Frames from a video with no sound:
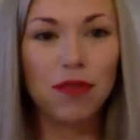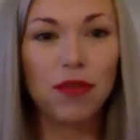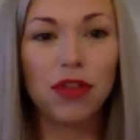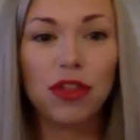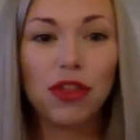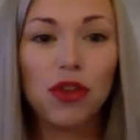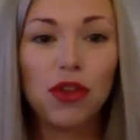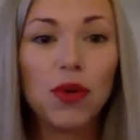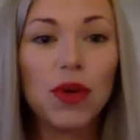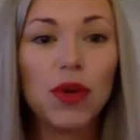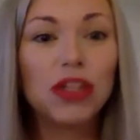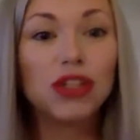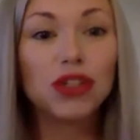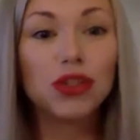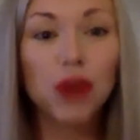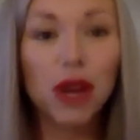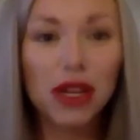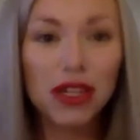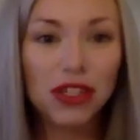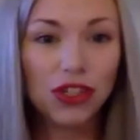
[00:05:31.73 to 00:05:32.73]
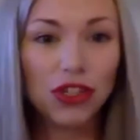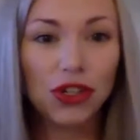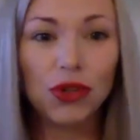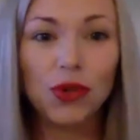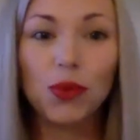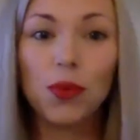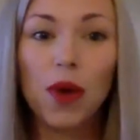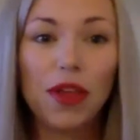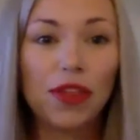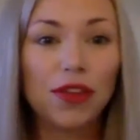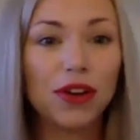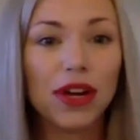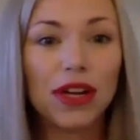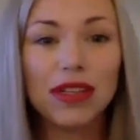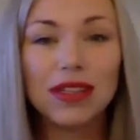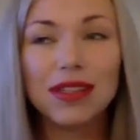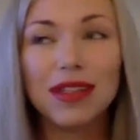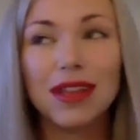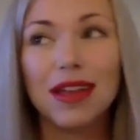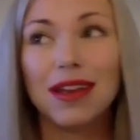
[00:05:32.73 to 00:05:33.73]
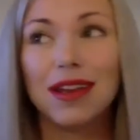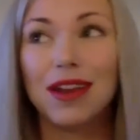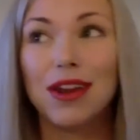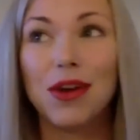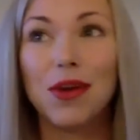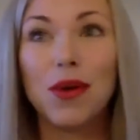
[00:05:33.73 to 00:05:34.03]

with you and trust you, whether it's in,